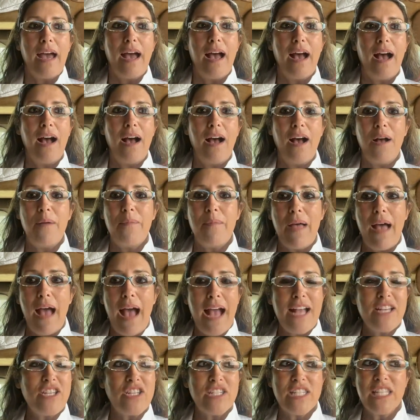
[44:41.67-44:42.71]

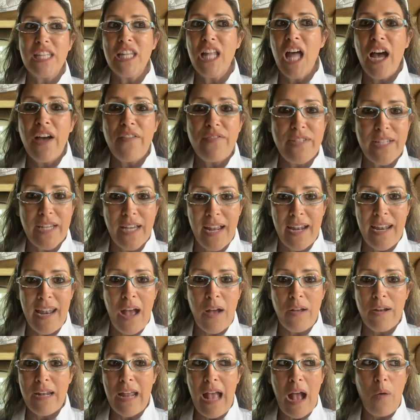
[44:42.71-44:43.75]
I just loved it. And
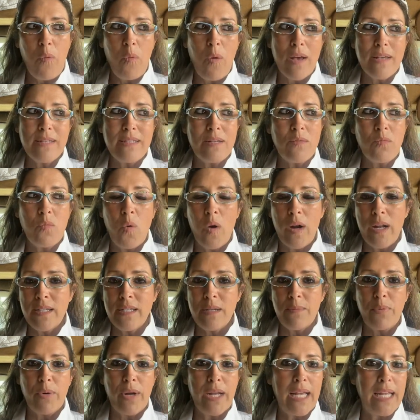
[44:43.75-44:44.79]
I wasn't wanting
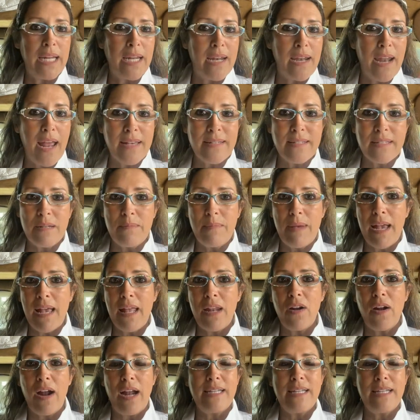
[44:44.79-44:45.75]
to bring in an estimator.